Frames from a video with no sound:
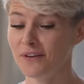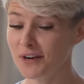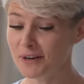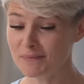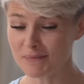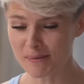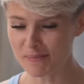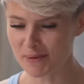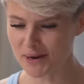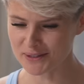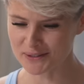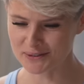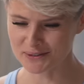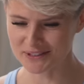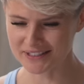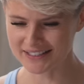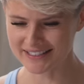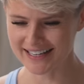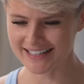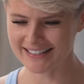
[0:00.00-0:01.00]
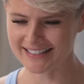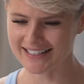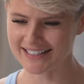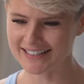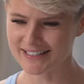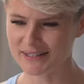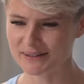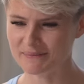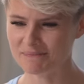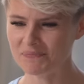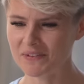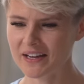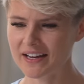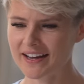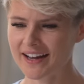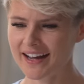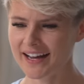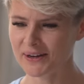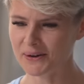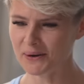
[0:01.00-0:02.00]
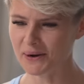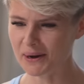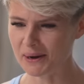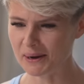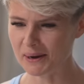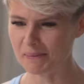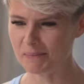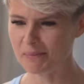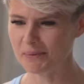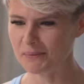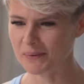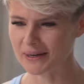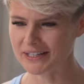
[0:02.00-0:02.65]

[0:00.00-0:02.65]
followed my personal success system. I got up,